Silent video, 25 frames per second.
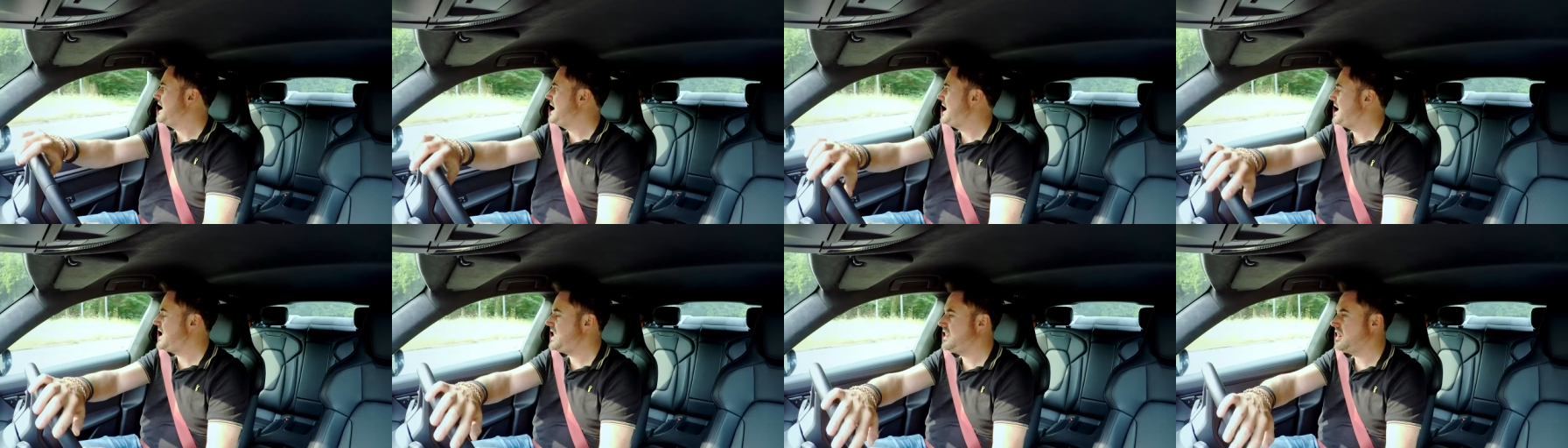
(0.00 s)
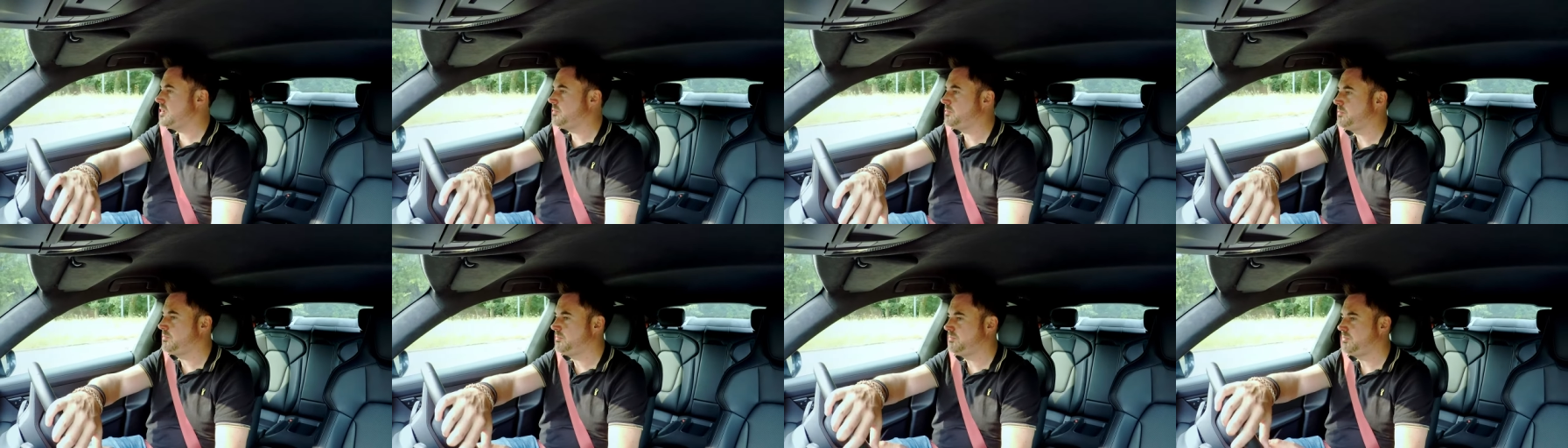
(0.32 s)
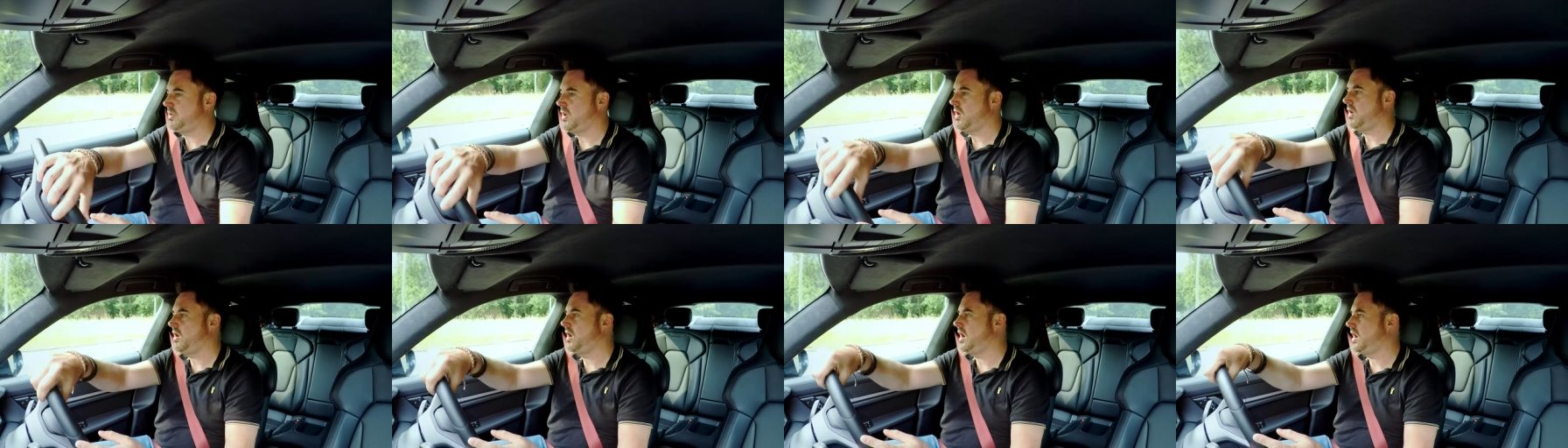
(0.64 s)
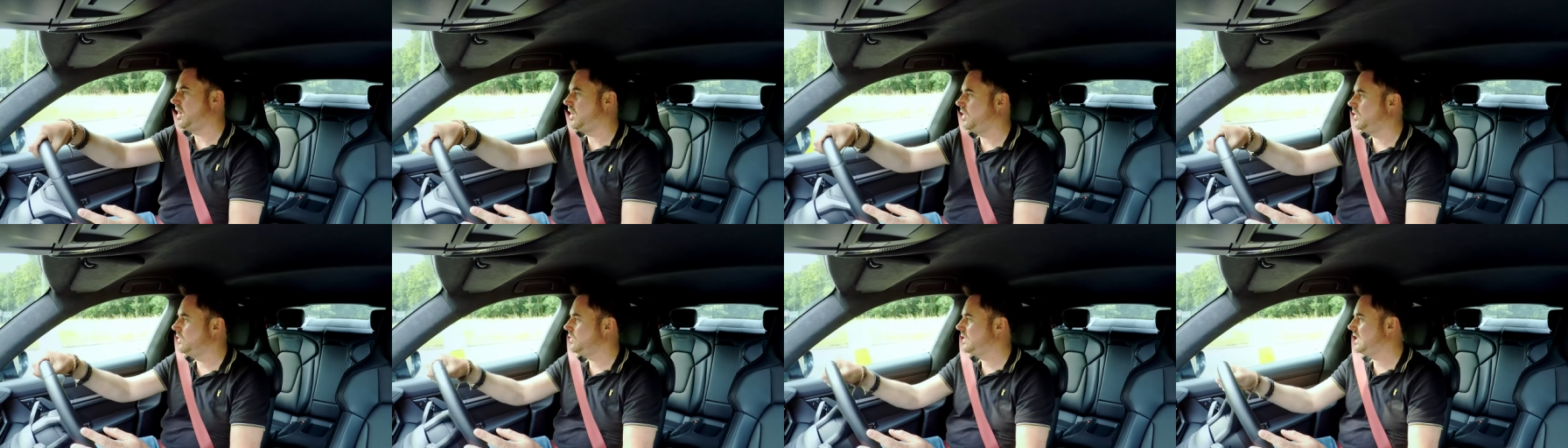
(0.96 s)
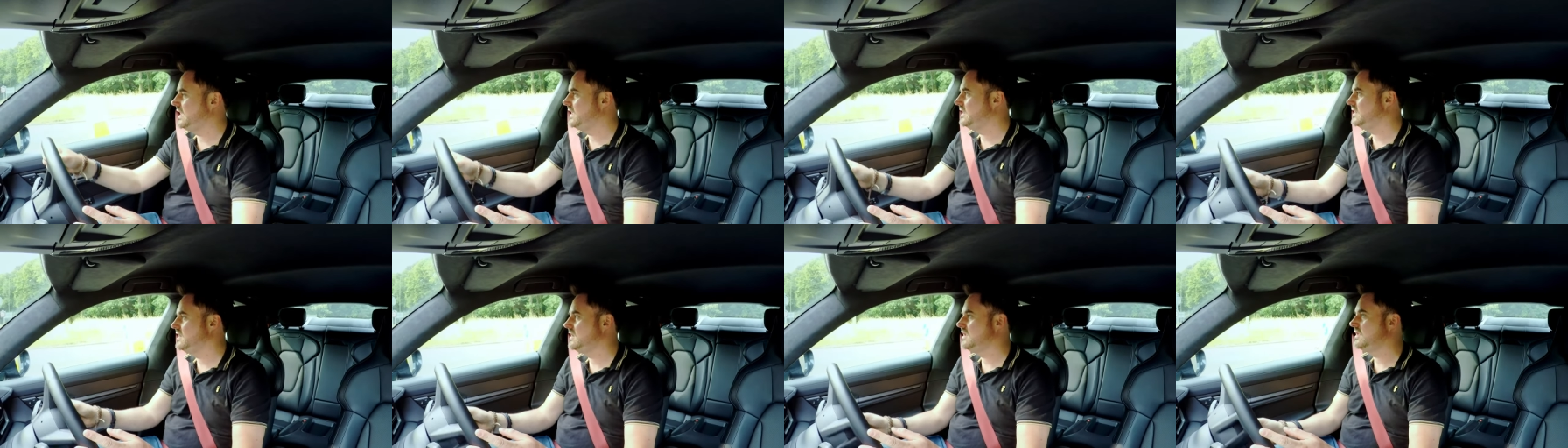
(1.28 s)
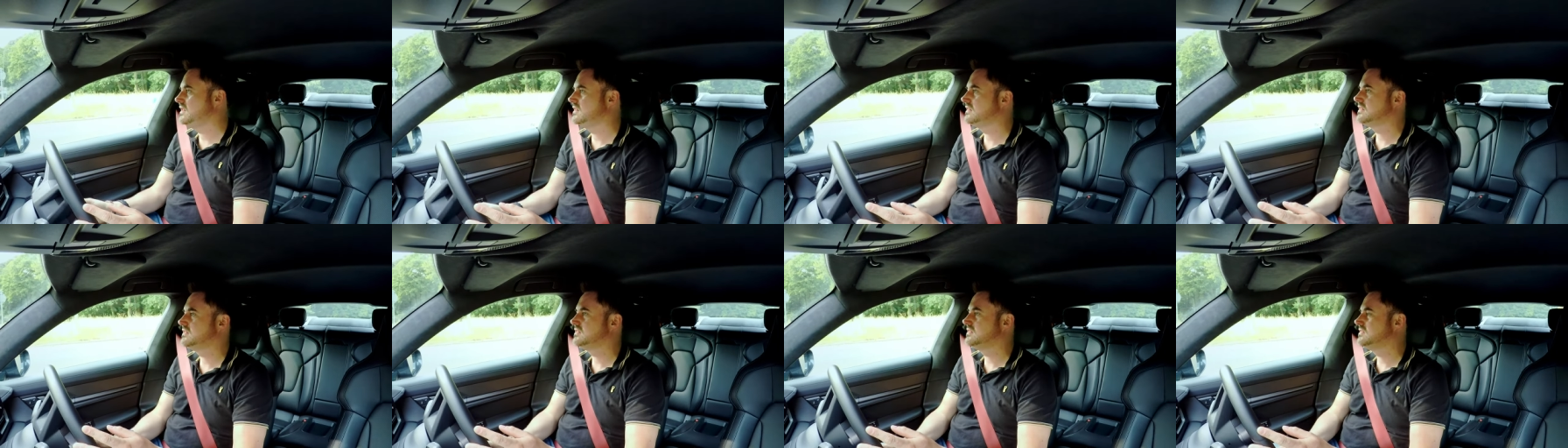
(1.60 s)
hit a pothole,
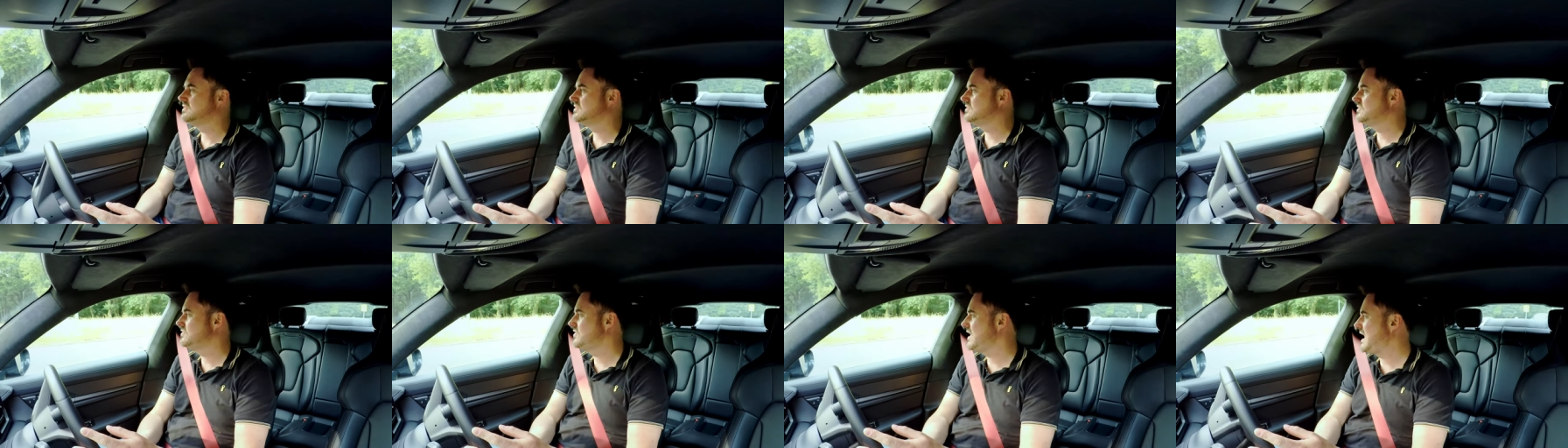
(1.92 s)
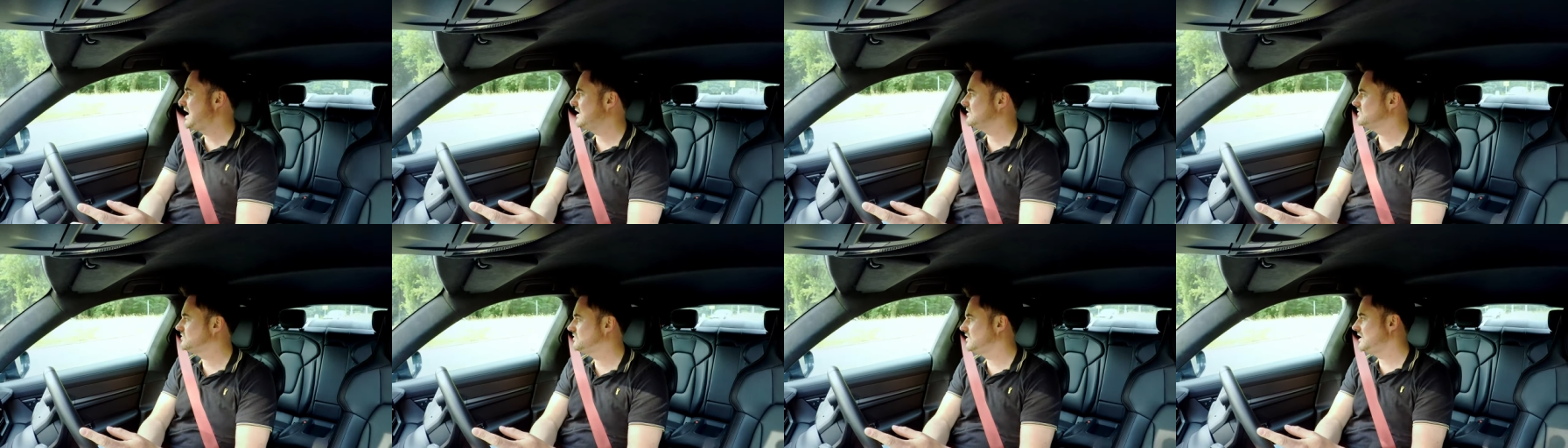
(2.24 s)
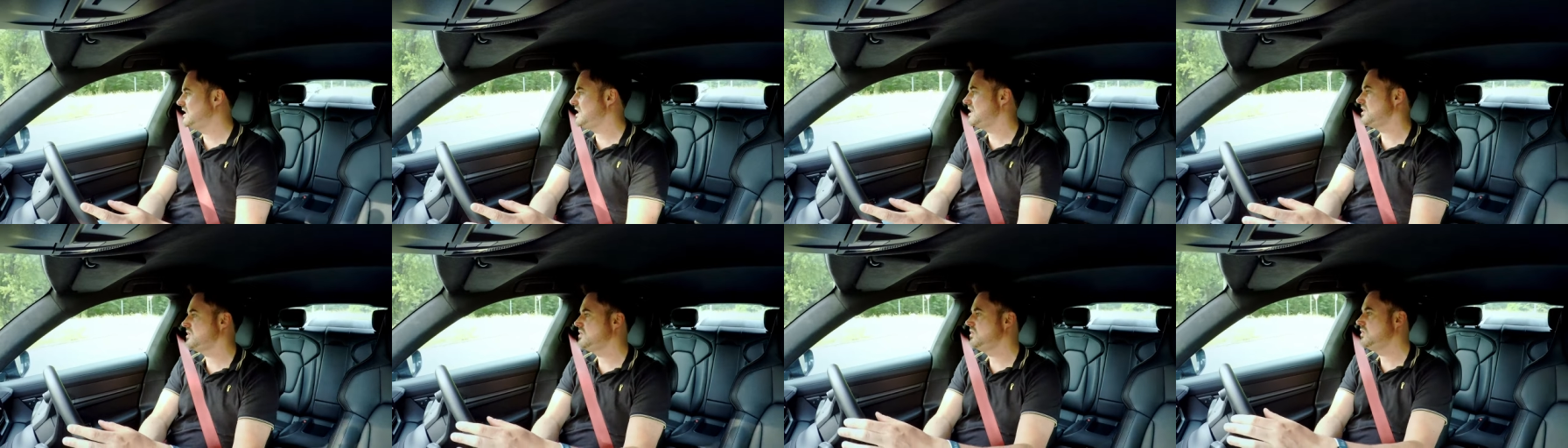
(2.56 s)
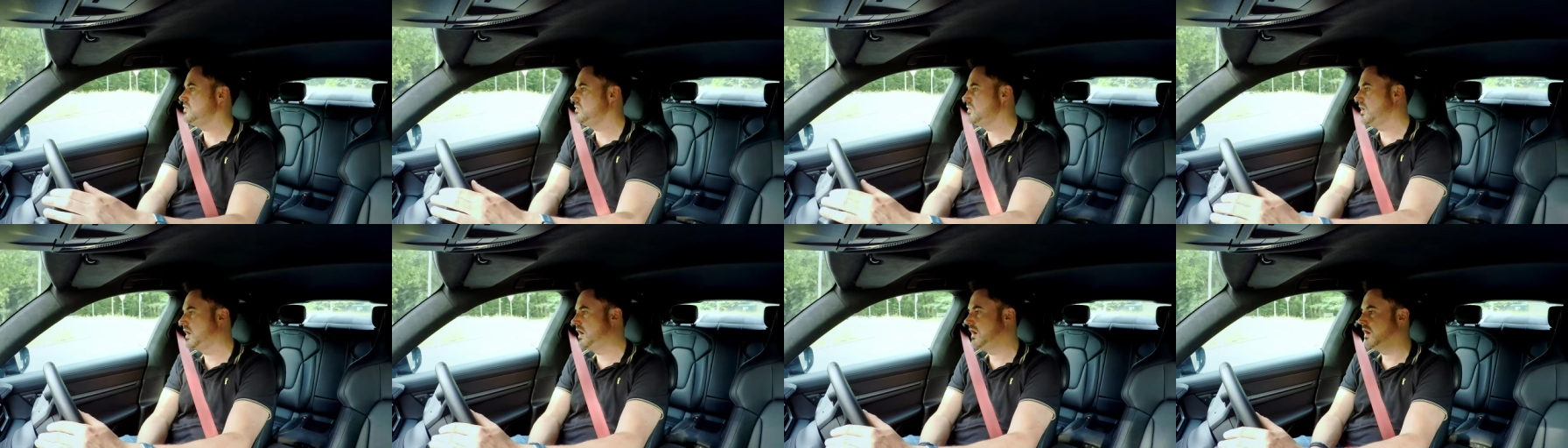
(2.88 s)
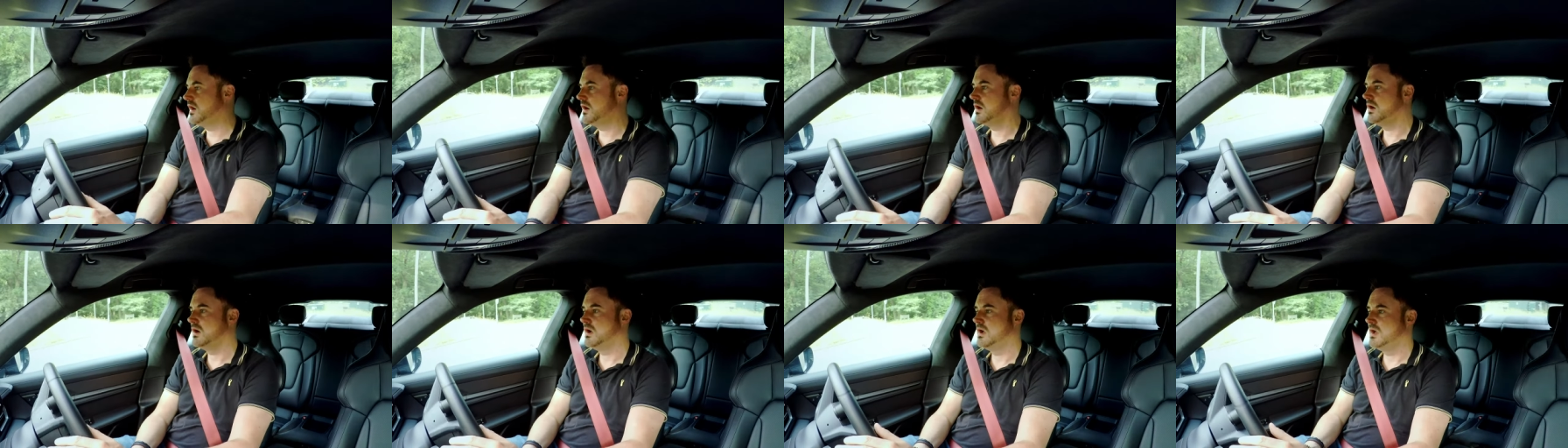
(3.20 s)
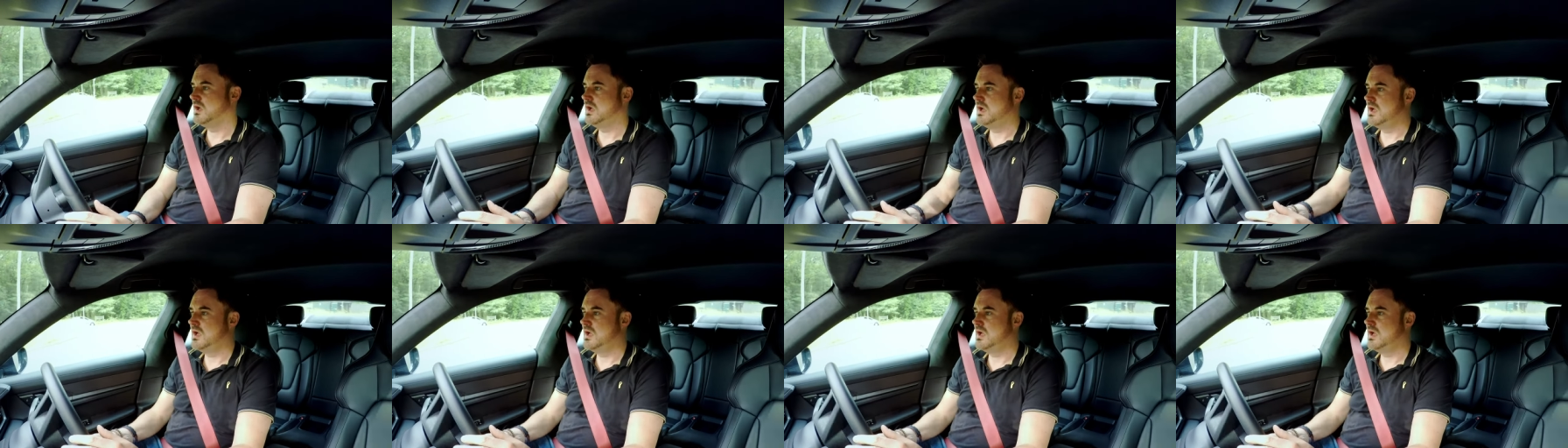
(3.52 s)
and that's it. You are